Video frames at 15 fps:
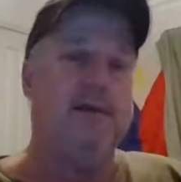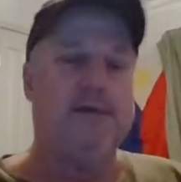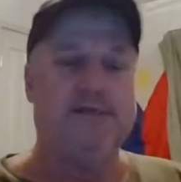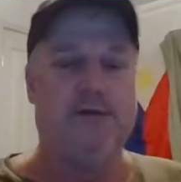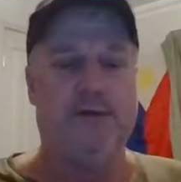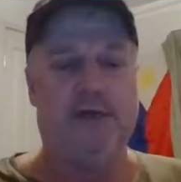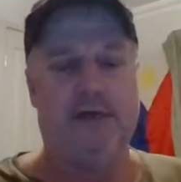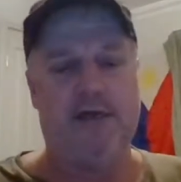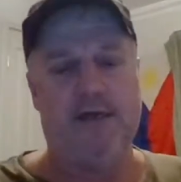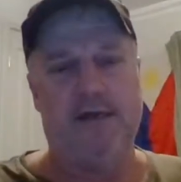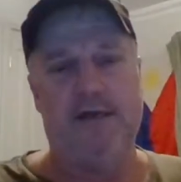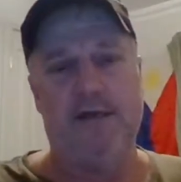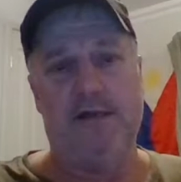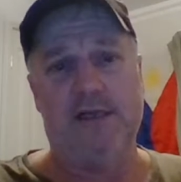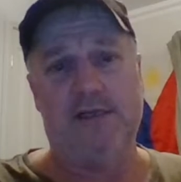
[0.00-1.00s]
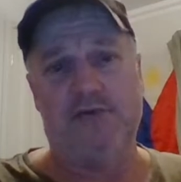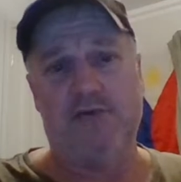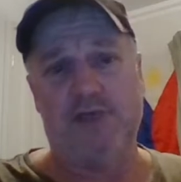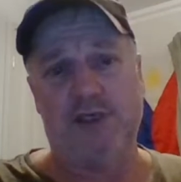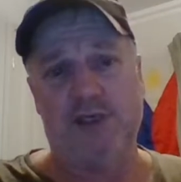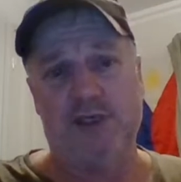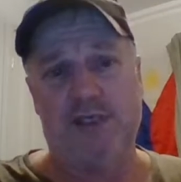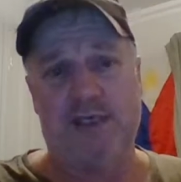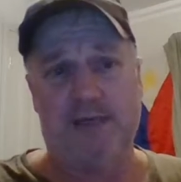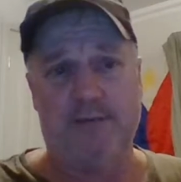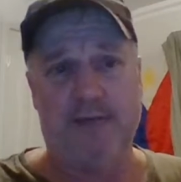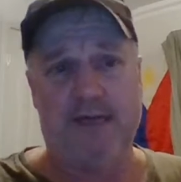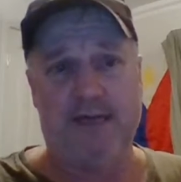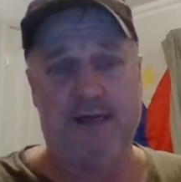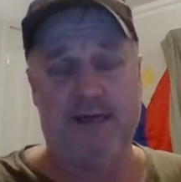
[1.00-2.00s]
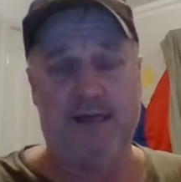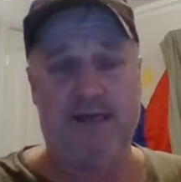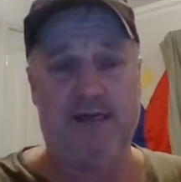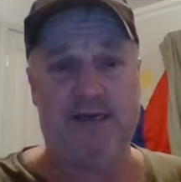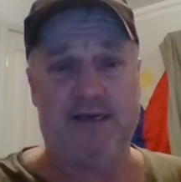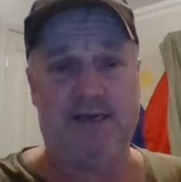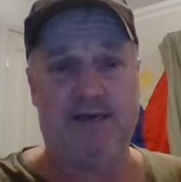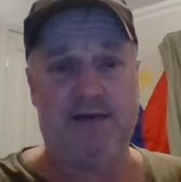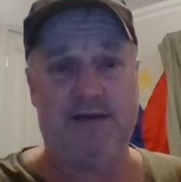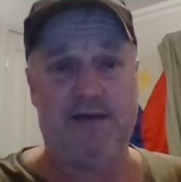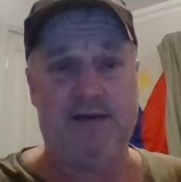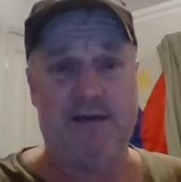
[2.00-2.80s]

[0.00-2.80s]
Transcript: So we need an electrician to come out and